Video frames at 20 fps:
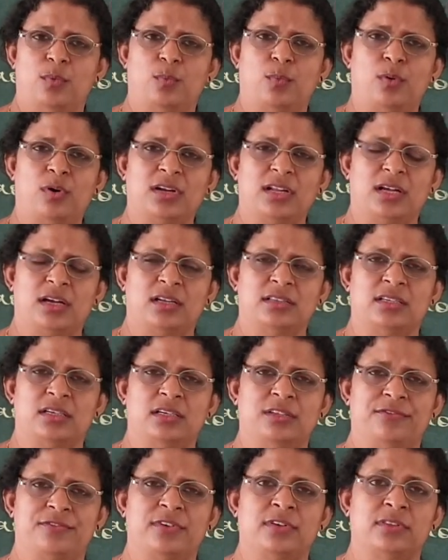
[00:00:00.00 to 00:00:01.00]
What are
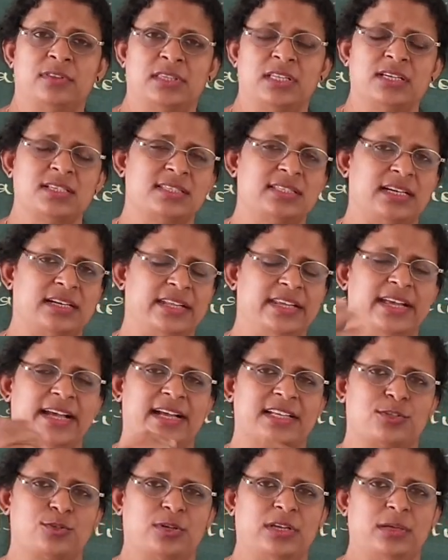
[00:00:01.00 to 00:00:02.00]
the different things that he
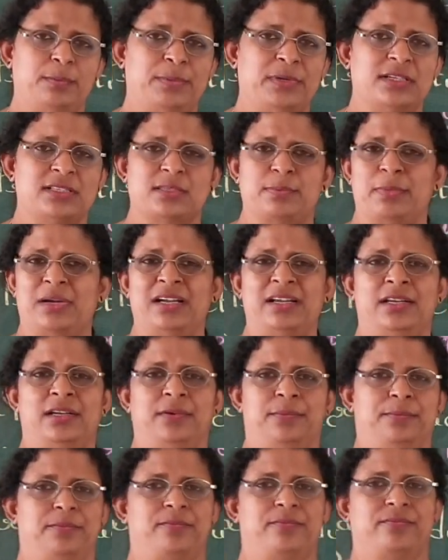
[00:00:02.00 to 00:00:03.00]
has to keep in his
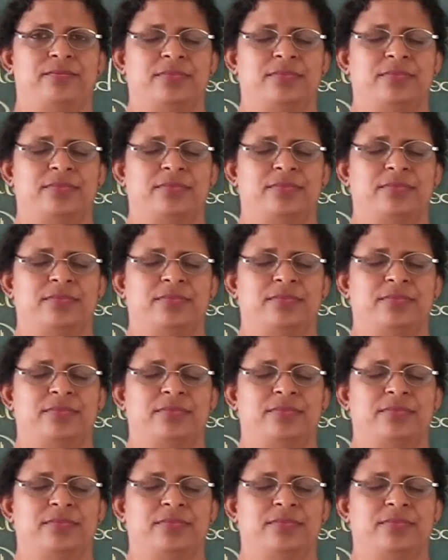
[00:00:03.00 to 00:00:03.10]
mind?